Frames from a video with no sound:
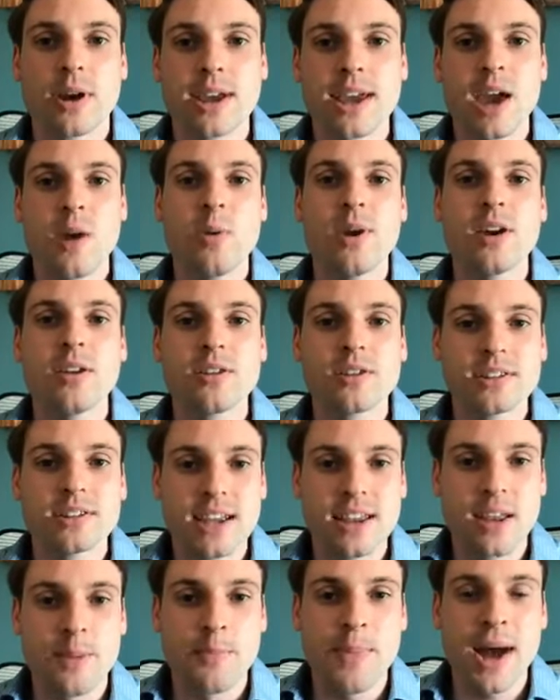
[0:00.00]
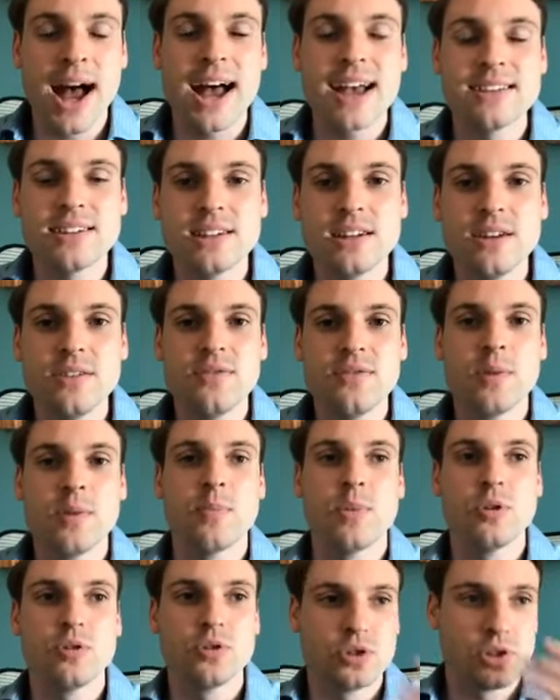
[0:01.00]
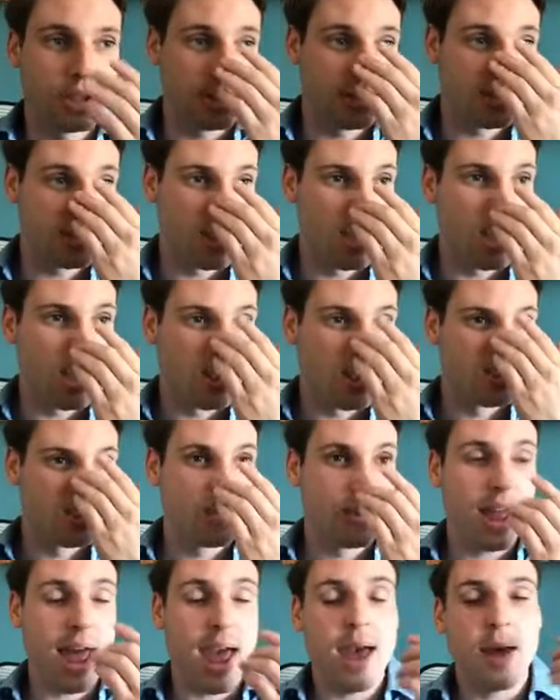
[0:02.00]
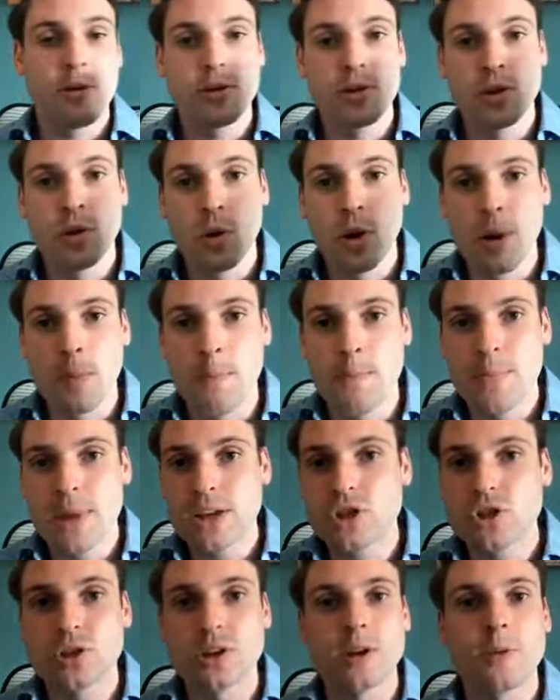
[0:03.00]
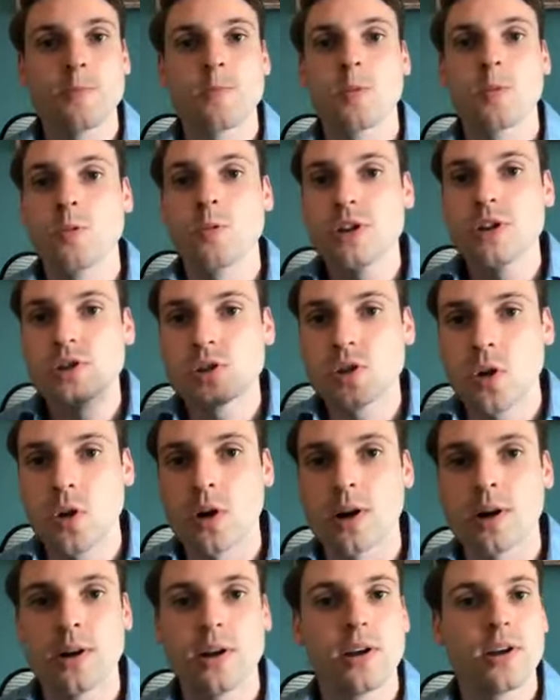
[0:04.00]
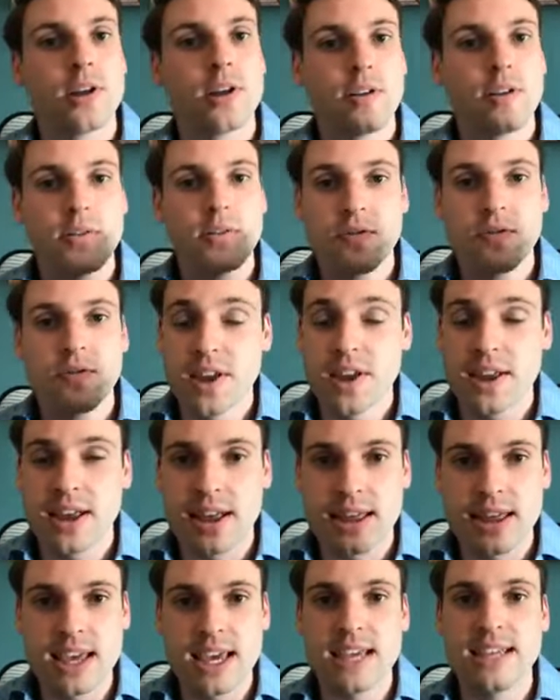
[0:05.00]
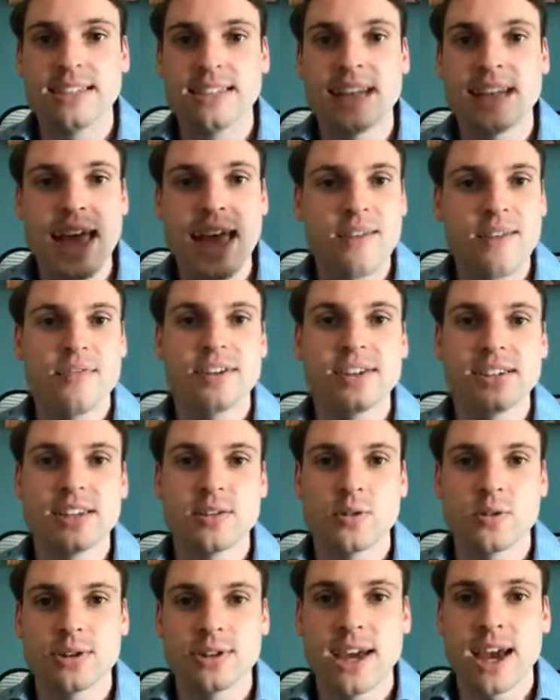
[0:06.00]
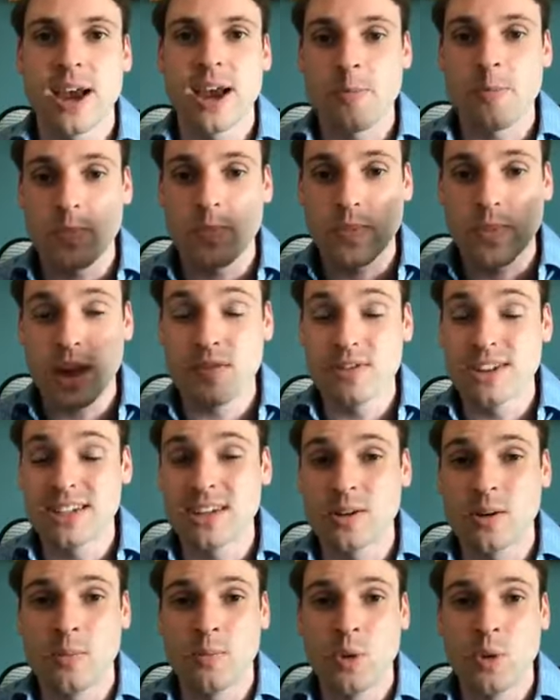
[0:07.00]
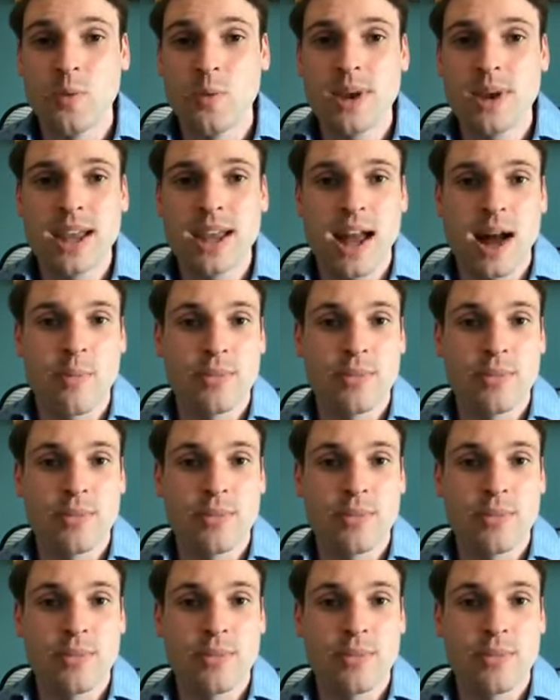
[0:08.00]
or can we understand the positive emotions so that, you know, habitually we start feeling these every single day, every single moment?